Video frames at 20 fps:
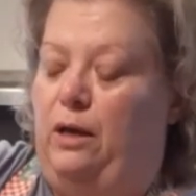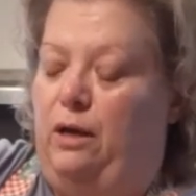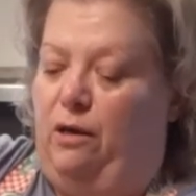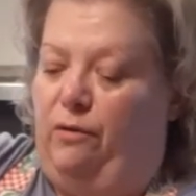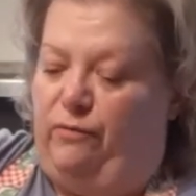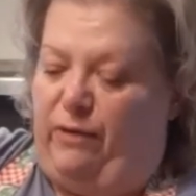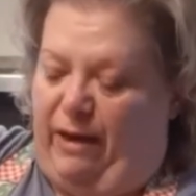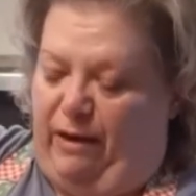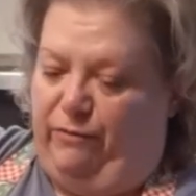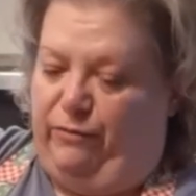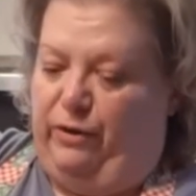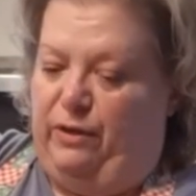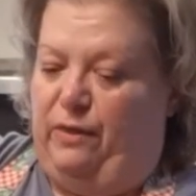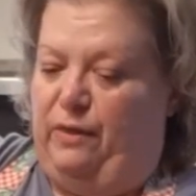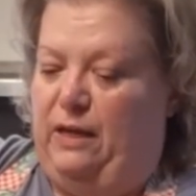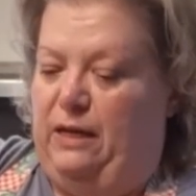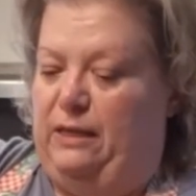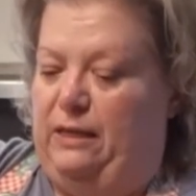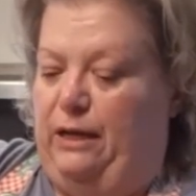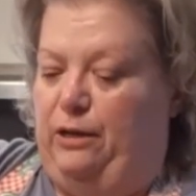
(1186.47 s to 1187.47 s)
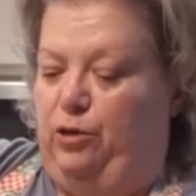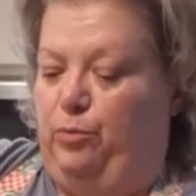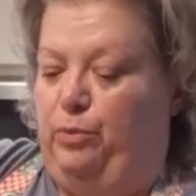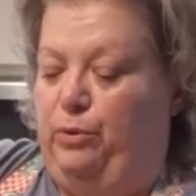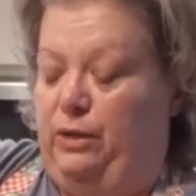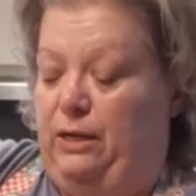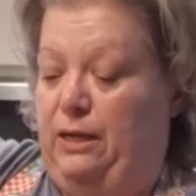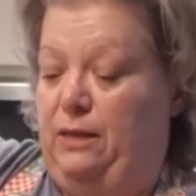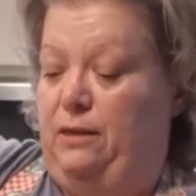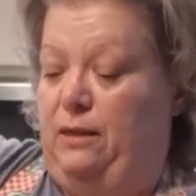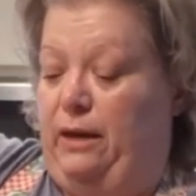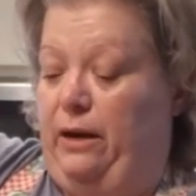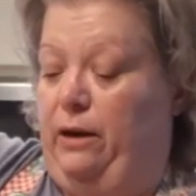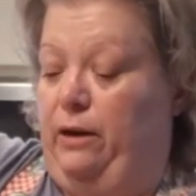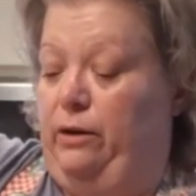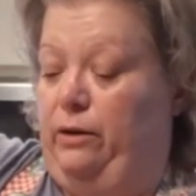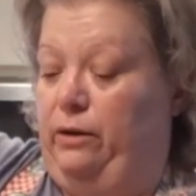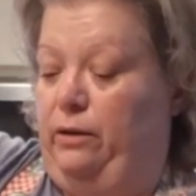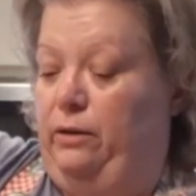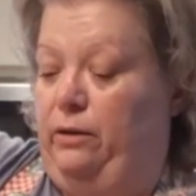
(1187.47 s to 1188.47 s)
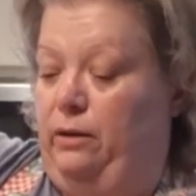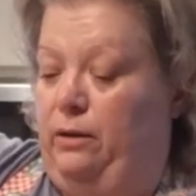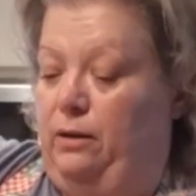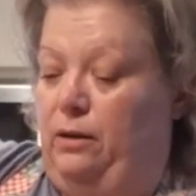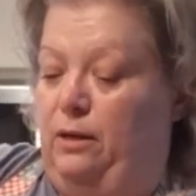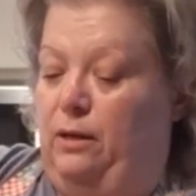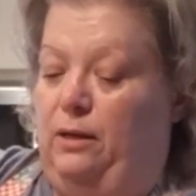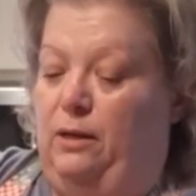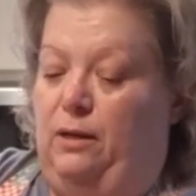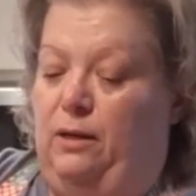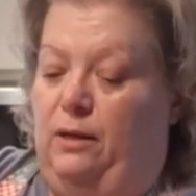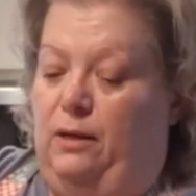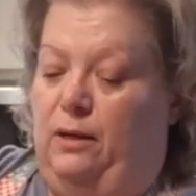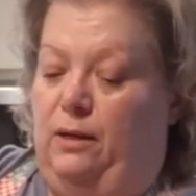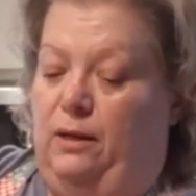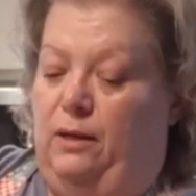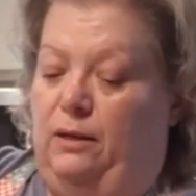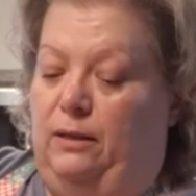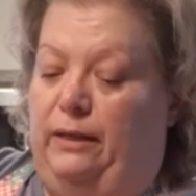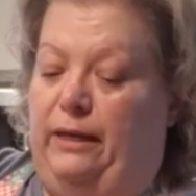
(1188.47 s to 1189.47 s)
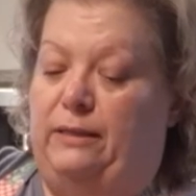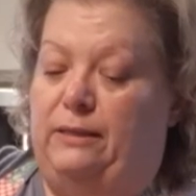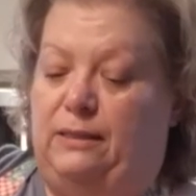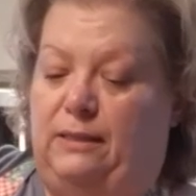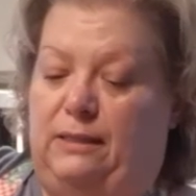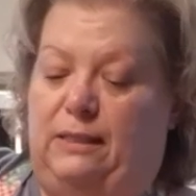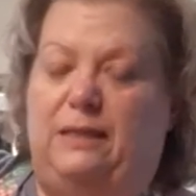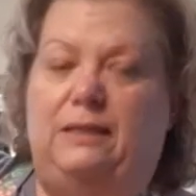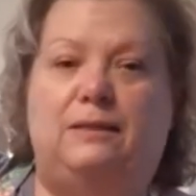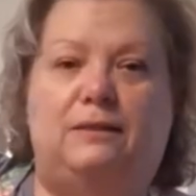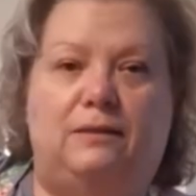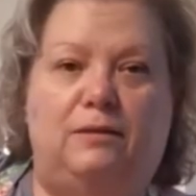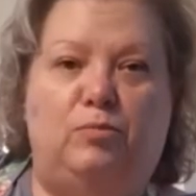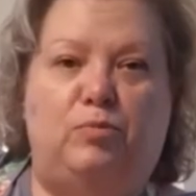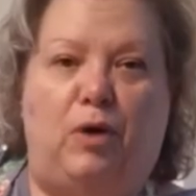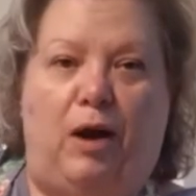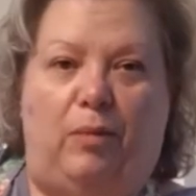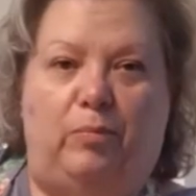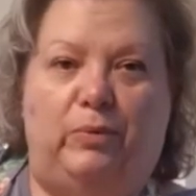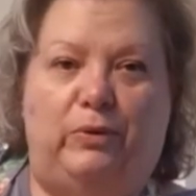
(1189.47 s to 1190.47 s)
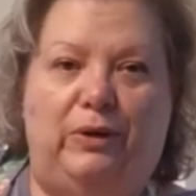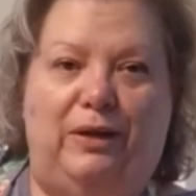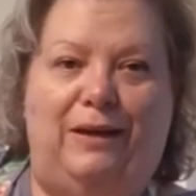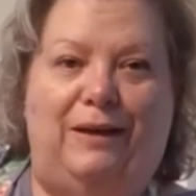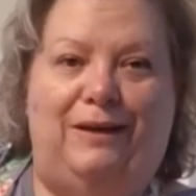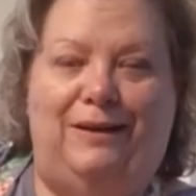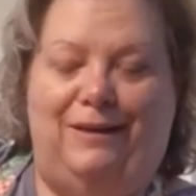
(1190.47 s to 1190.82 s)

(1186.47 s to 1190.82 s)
of everything that you put in there gets seasoned properly.